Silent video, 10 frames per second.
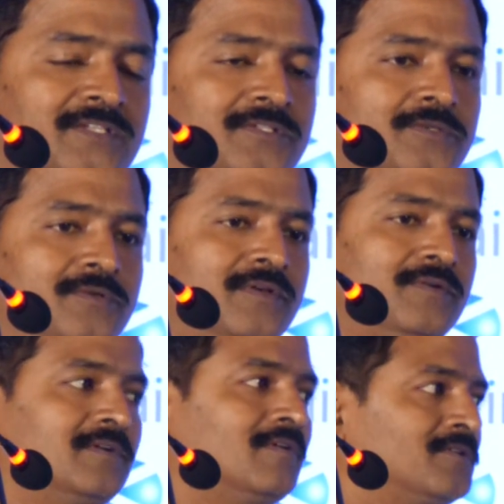So, the
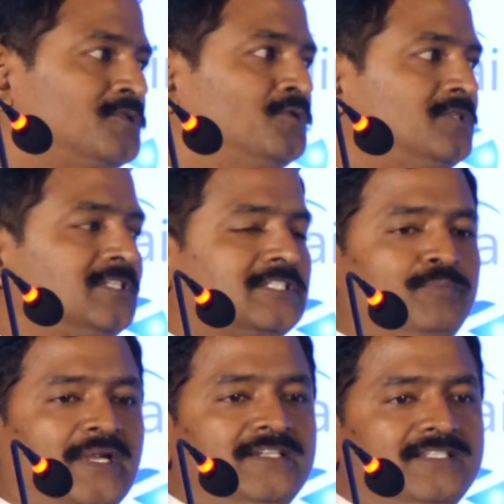used
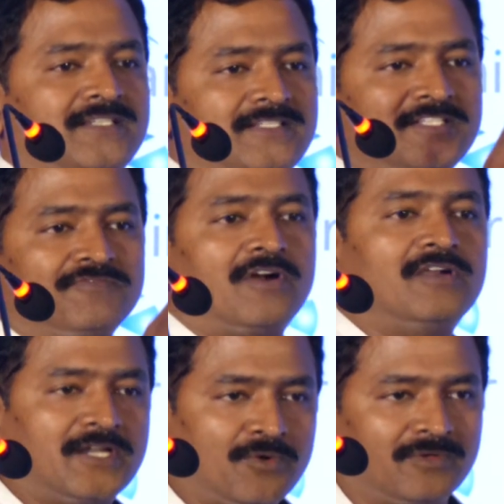spent stages fall
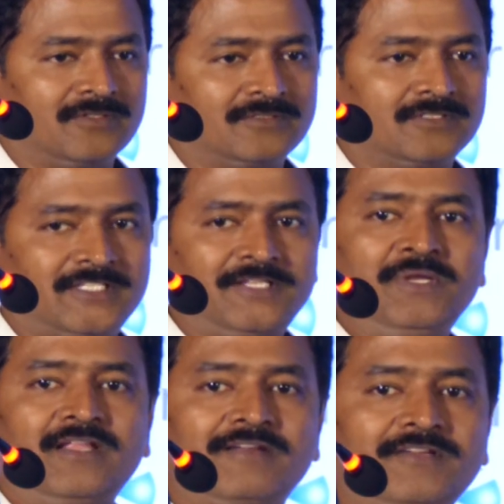down.
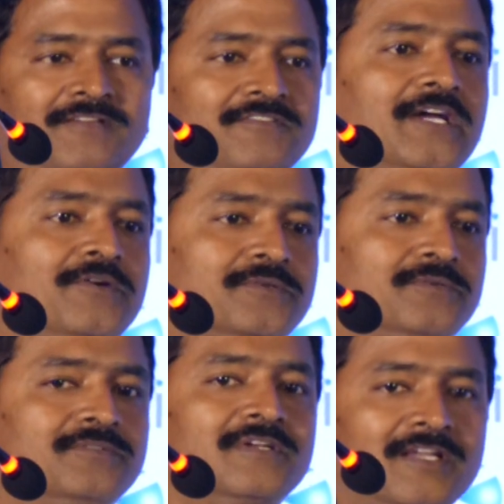Similar way, we have to
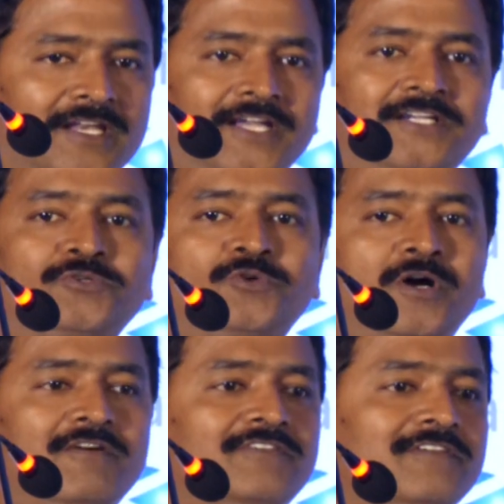let go
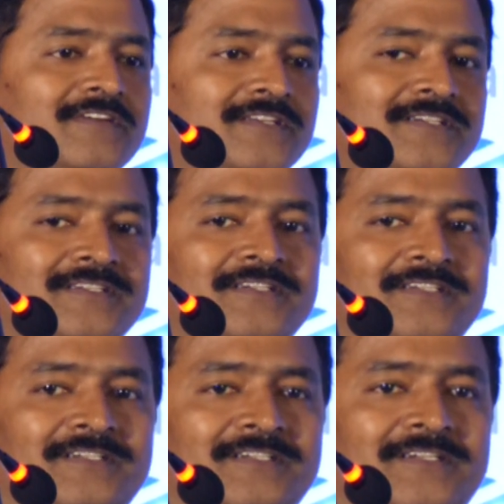of our
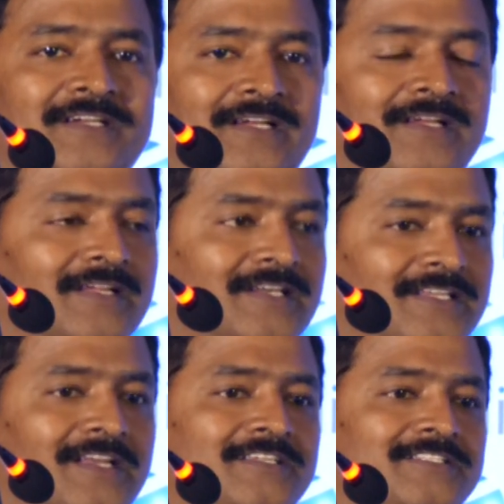
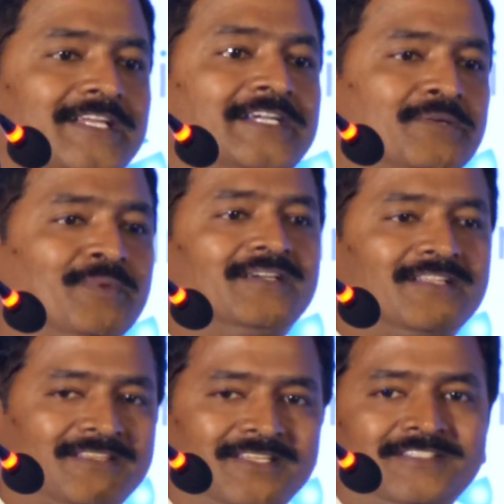really sentimental
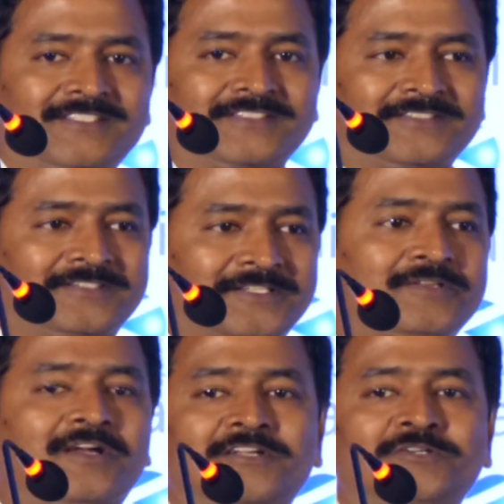things in
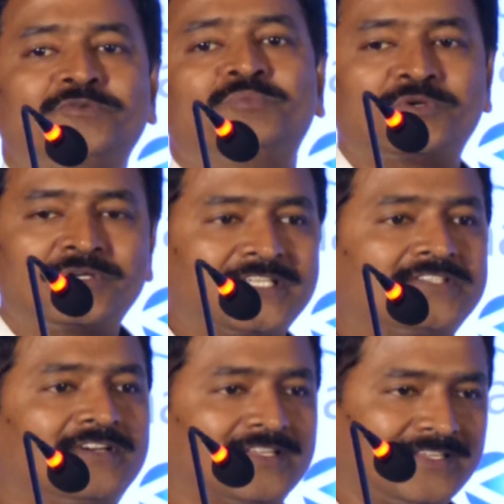order to progress
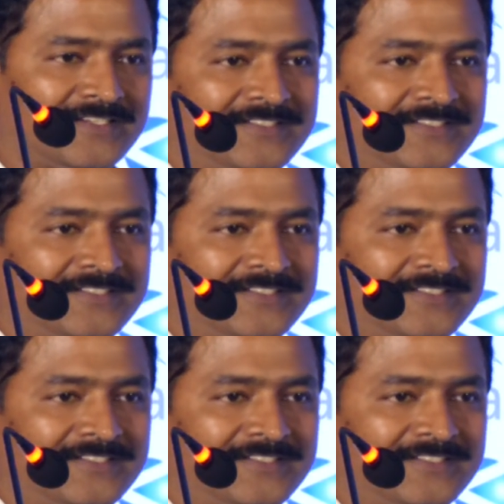further.